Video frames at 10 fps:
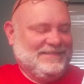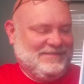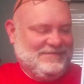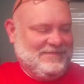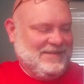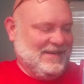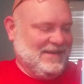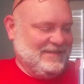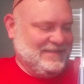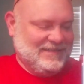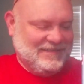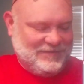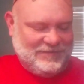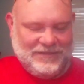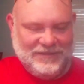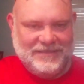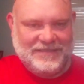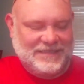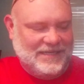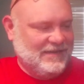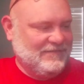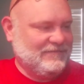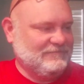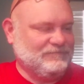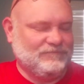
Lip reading: All right, so good stuff.